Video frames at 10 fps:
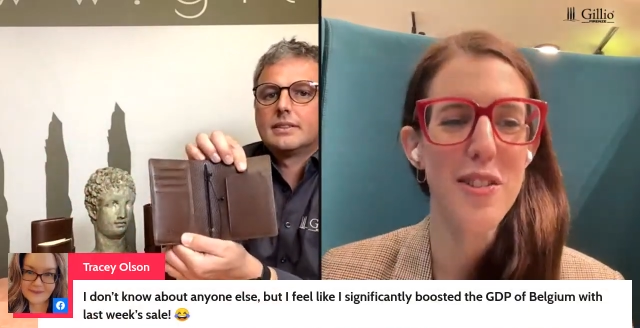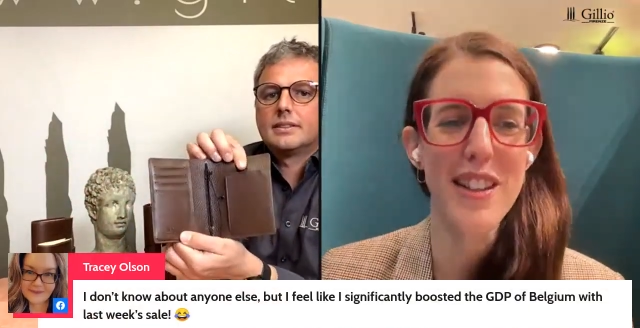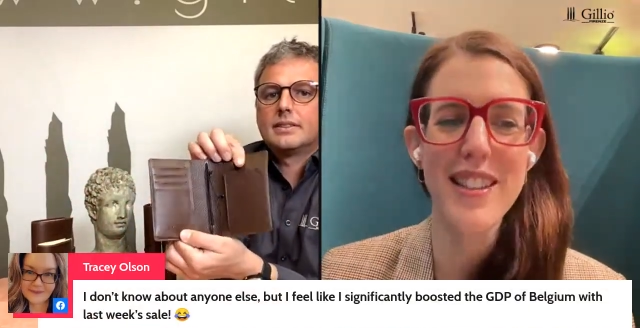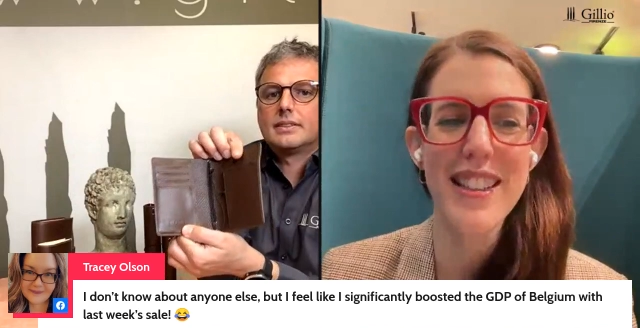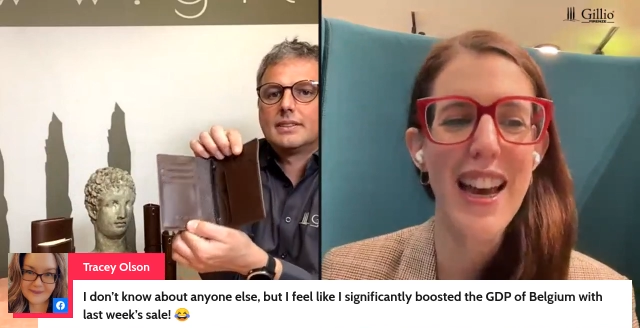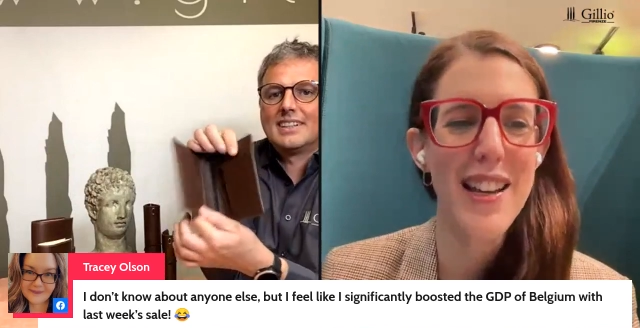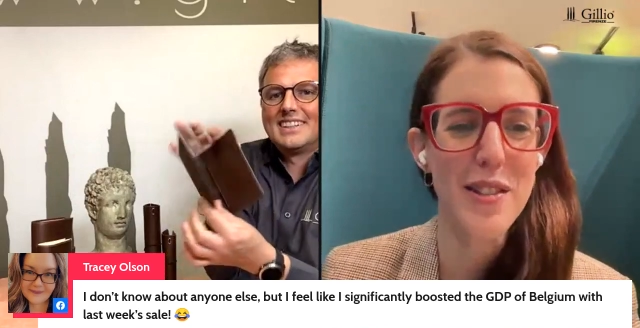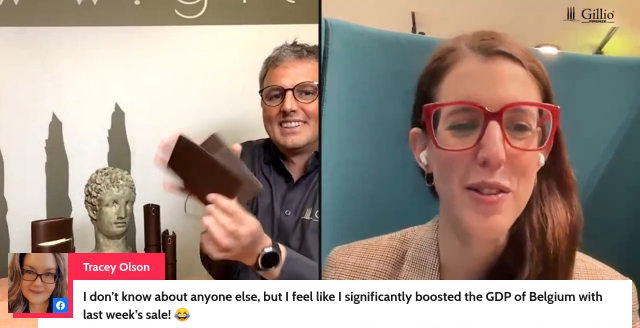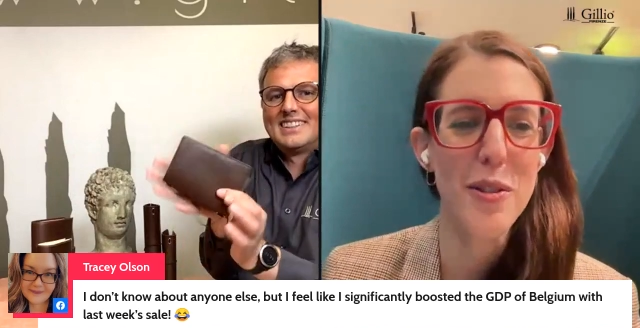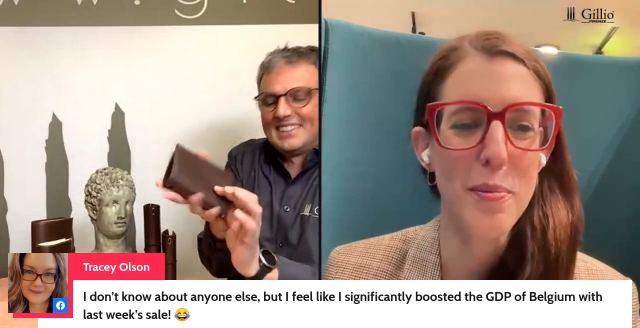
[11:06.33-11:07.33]
Speaker 1: Tracy
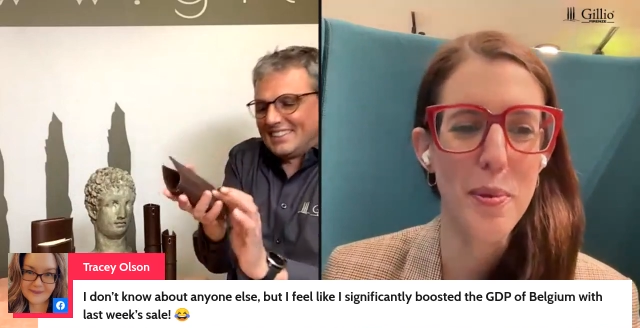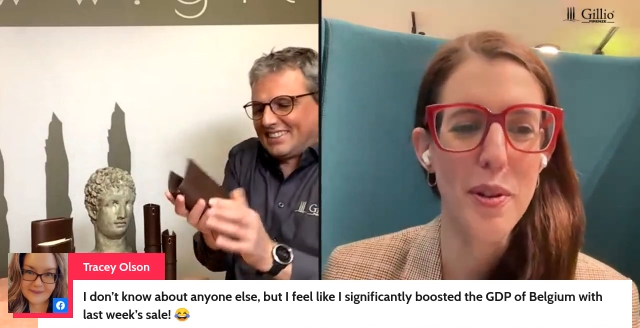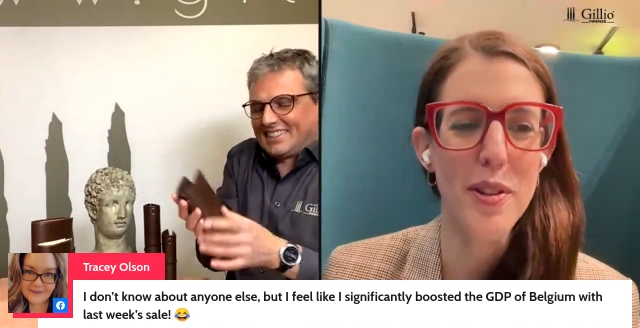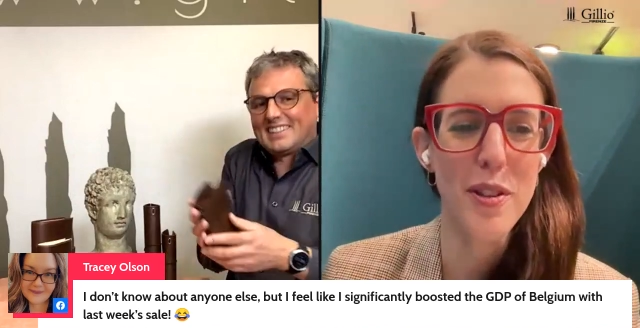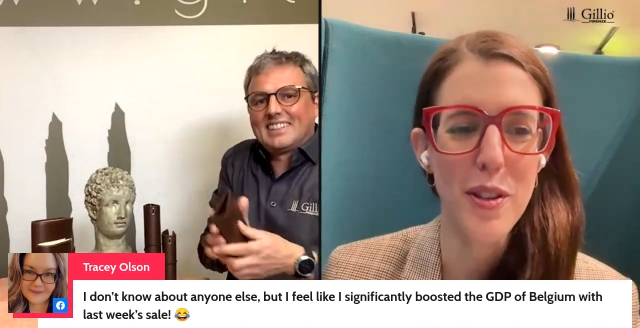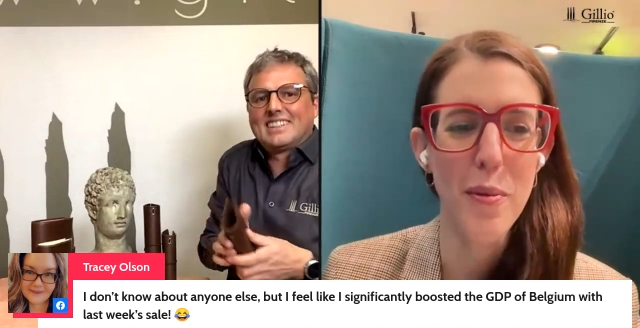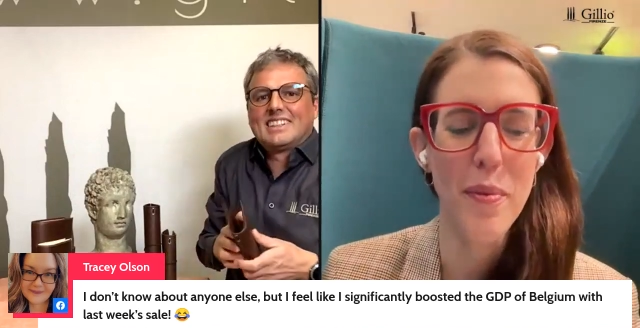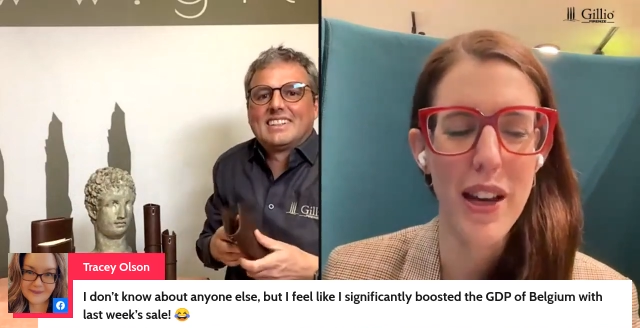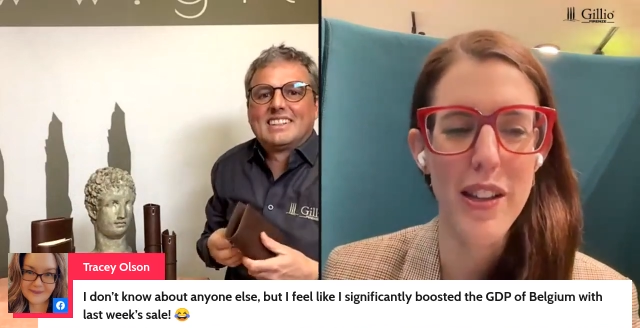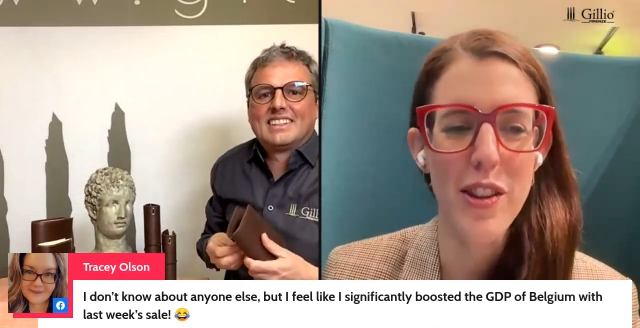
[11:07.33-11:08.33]
has a good point,
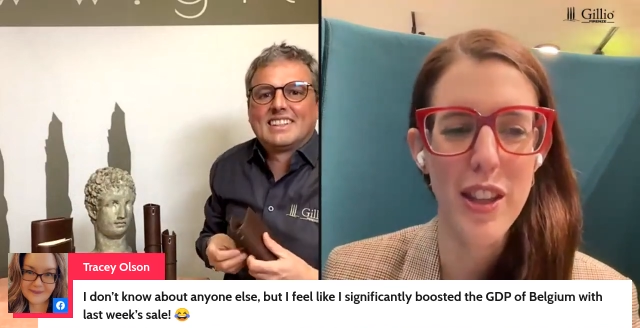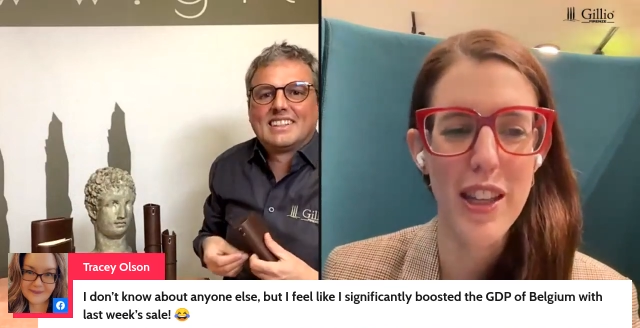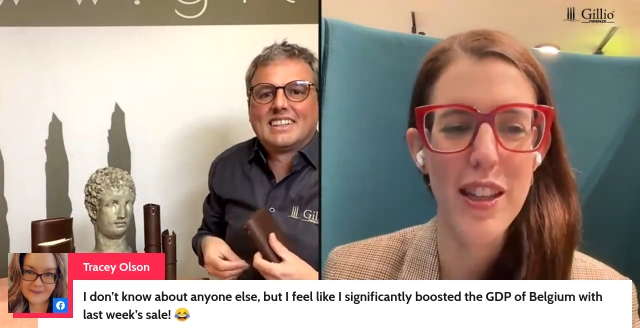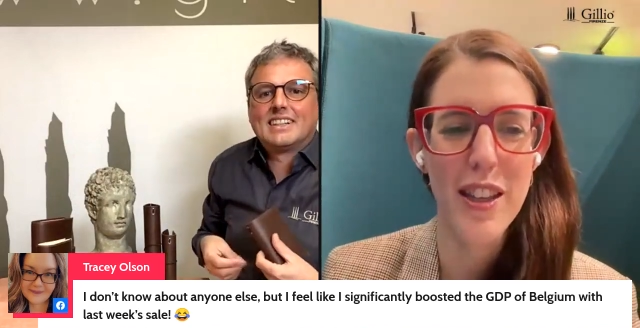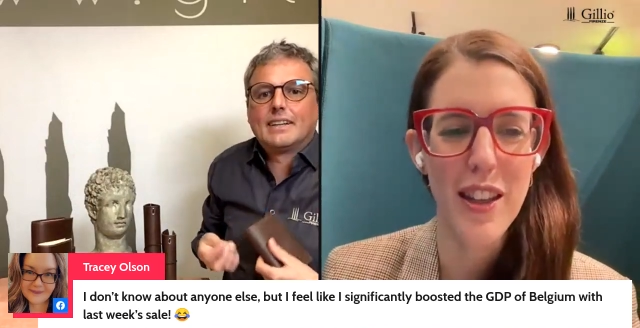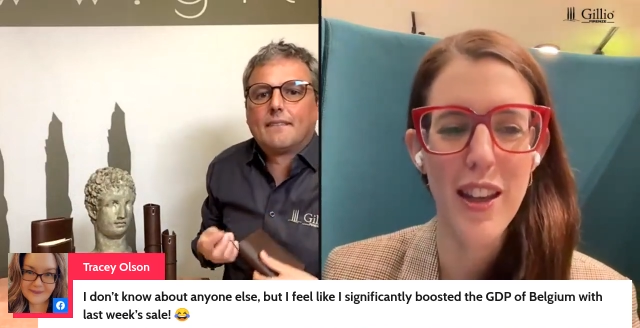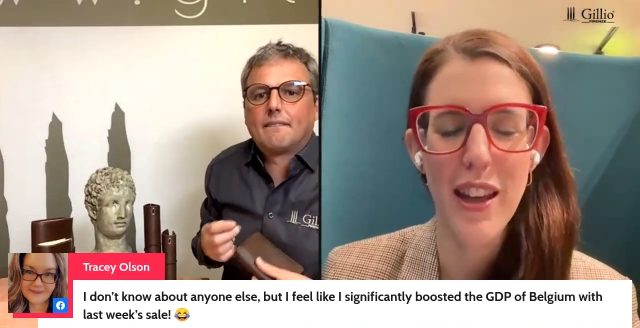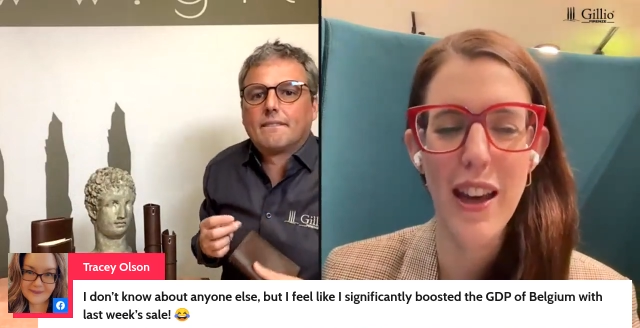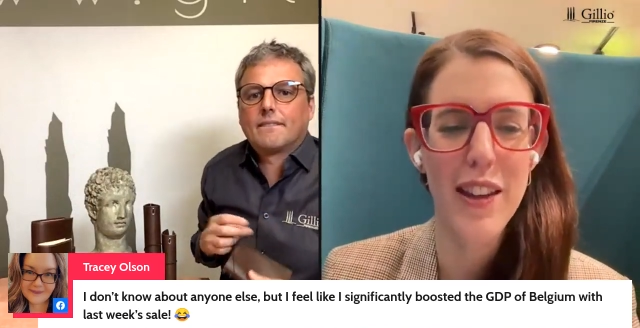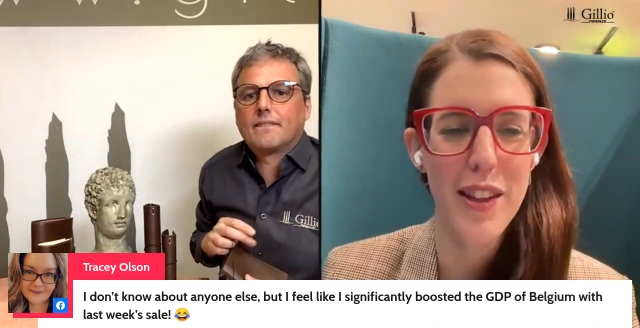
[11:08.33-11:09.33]
Tom. I think
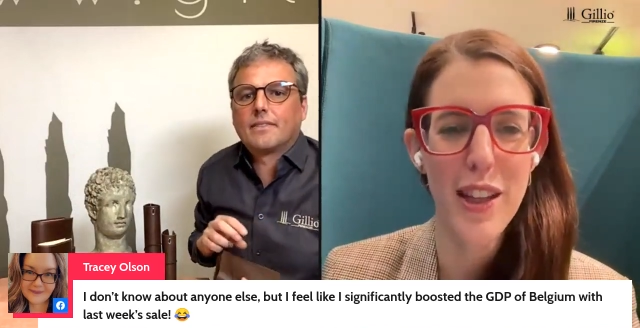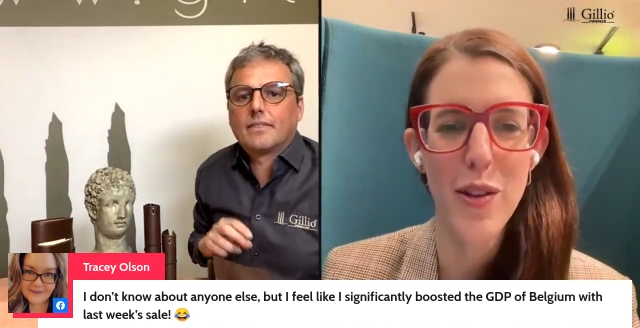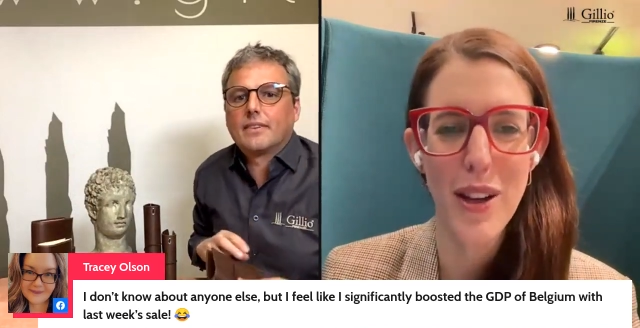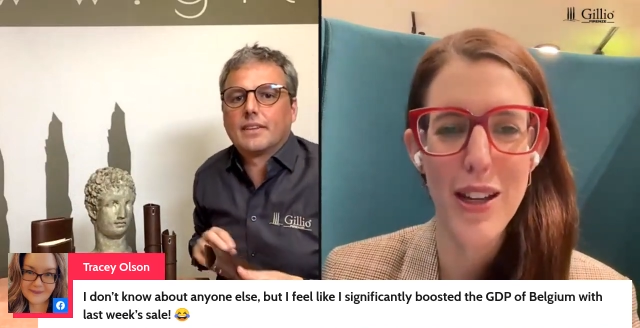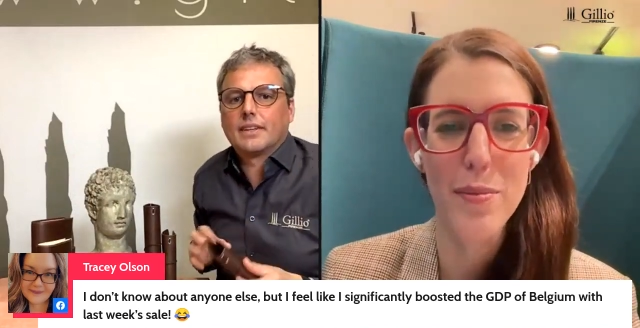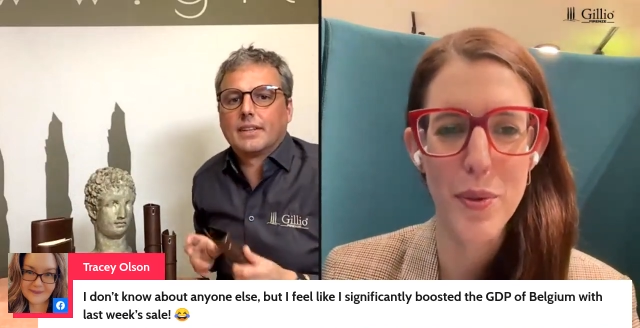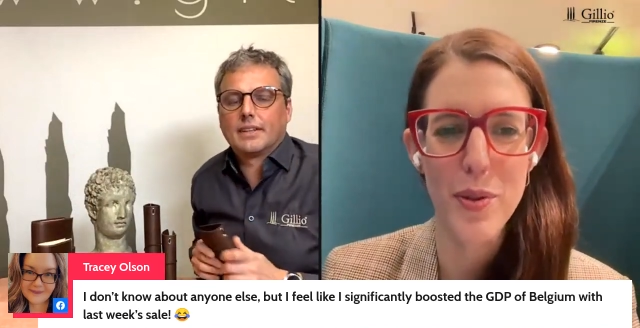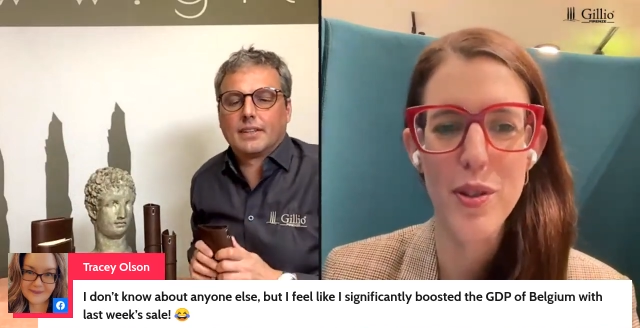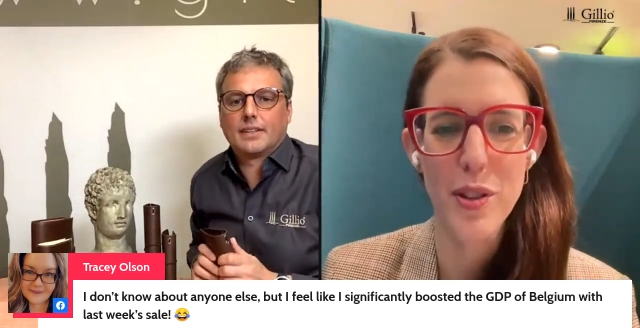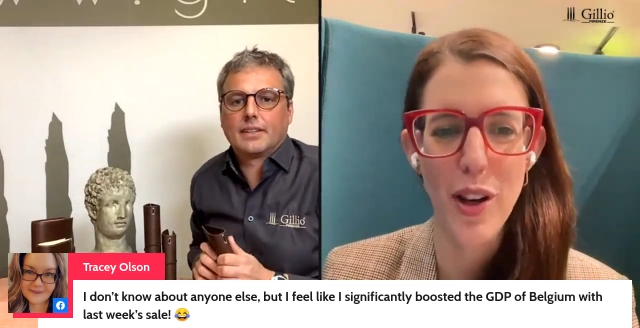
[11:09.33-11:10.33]
I think you guys
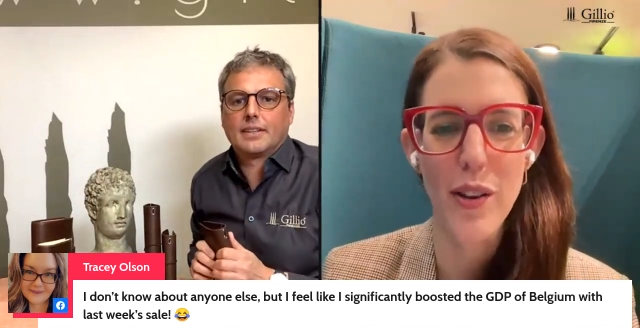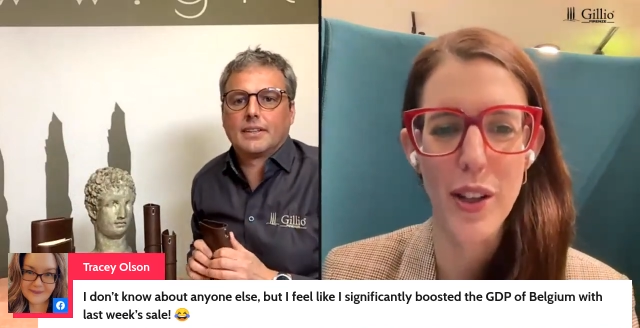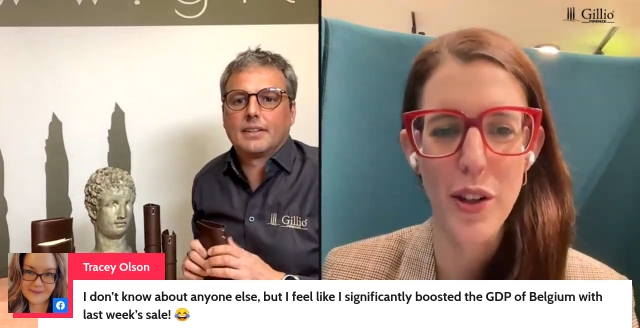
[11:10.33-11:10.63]
boosted our